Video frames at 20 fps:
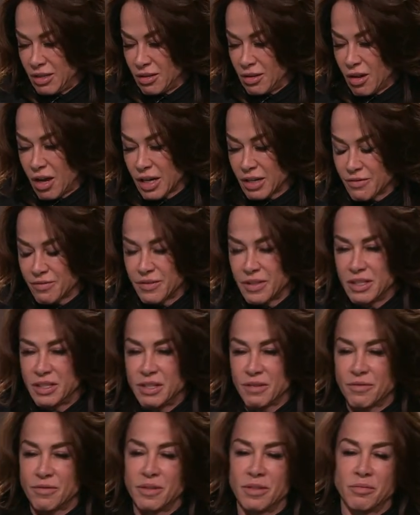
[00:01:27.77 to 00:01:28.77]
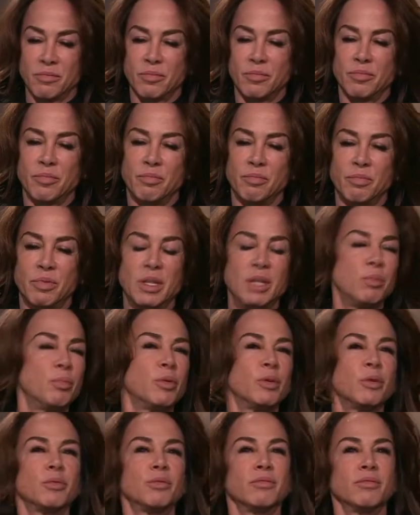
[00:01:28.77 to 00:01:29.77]
a lot of the different
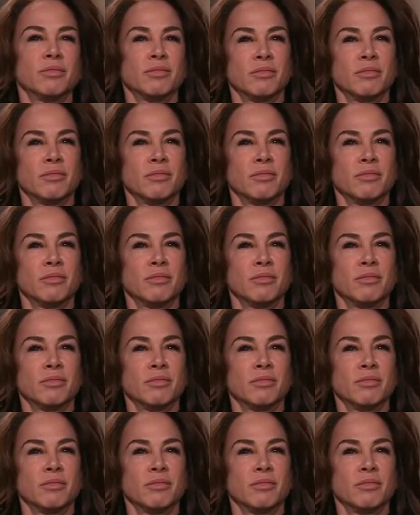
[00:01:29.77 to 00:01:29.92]
people,